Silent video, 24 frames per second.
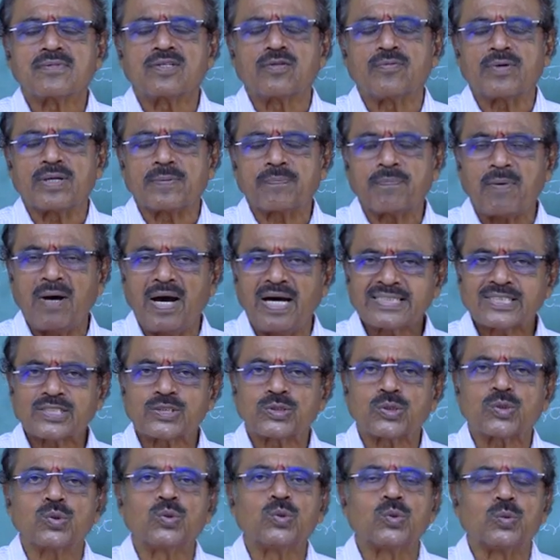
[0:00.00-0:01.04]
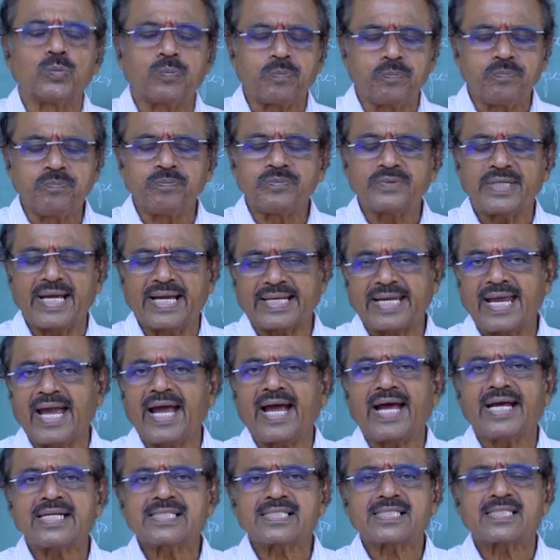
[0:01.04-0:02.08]
were passed through a
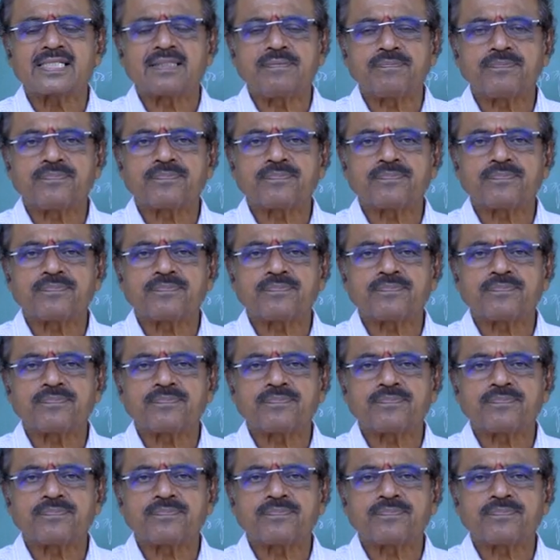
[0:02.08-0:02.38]
gas